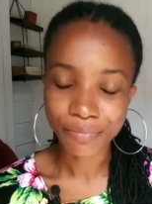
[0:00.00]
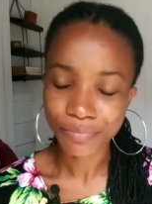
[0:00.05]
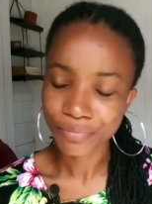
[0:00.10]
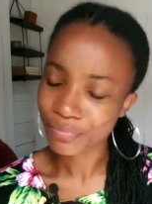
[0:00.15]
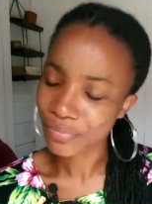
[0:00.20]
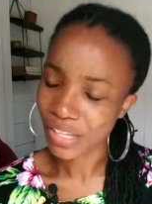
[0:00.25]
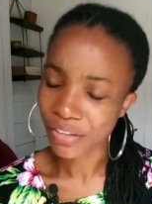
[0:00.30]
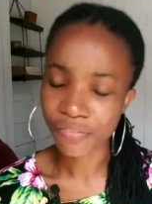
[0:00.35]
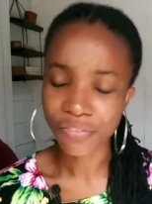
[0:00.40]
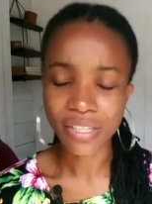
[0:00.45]

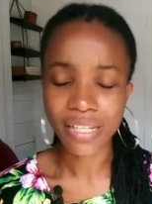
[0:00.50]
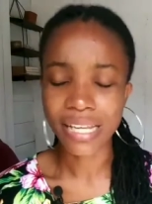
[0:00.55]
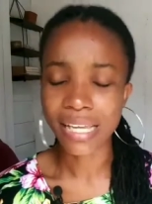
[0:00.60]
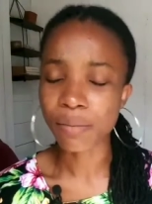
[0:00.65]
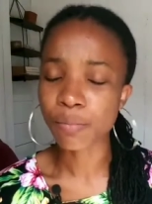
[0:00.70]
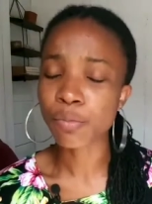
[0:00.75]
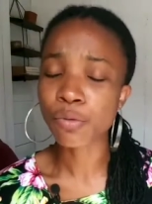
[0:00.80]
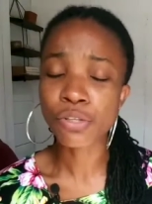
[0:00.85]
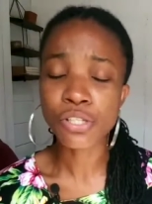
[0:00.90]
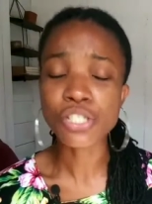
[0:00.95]
mm, I feel
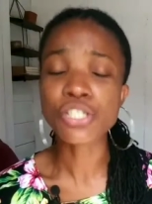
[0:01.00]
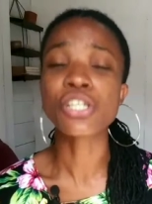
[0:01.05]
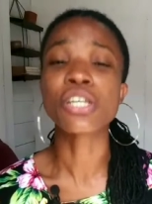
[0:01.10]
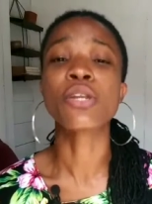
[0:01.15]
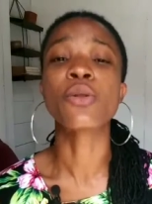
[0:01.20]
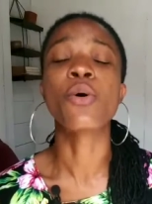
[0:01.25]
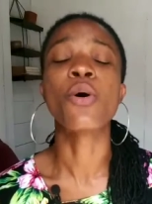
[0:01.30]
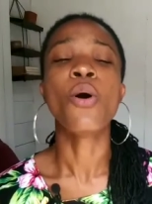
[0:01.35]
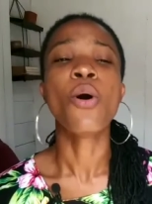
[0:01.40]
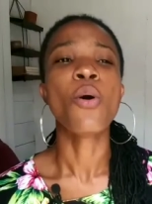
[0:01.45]
like
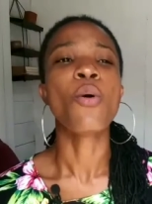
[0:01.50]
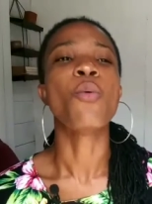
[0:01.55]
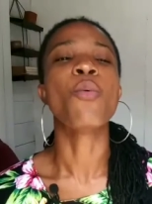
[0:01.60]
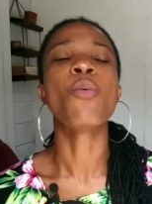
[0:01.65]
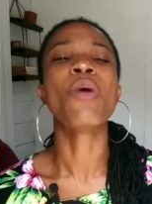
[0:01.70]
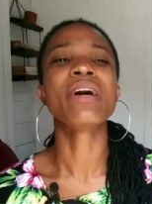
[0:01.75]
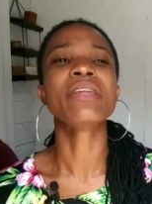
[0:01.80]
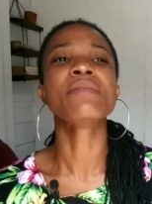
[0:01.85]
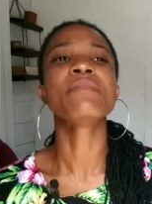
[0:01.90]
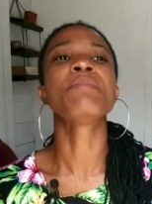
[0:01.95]
preaching,
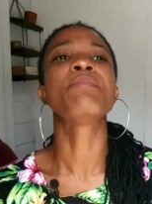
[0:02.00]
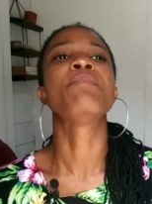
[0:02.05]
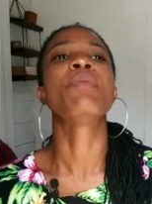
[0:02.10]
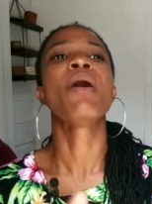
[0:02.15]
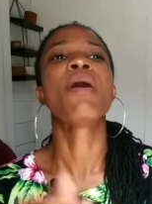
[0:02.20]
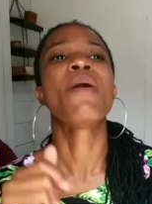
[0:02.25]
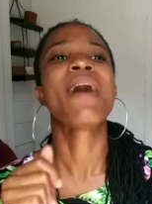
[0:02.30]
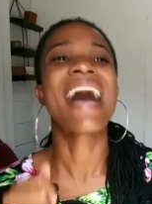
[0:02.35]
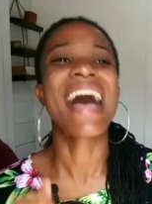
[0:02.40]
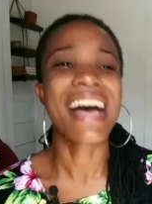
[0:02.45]
when
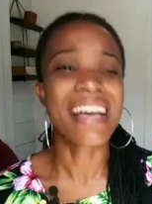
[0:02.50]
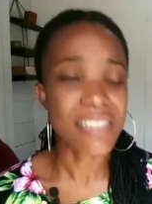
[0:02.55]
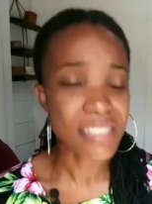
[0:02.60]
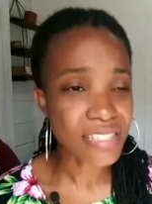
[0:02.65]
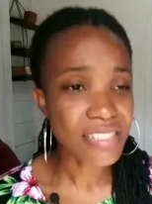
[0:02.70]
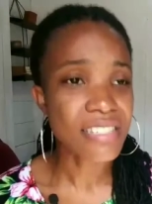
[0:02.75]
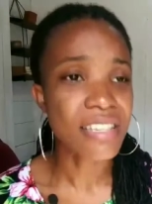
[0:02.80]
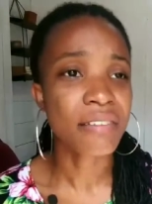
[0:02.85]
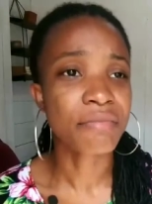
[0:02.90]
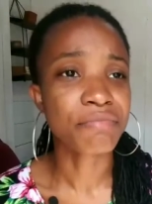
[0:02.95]

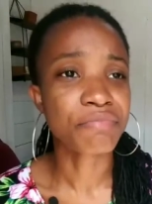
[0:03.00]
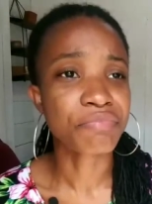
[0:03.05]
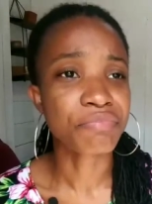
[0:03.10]
Boaz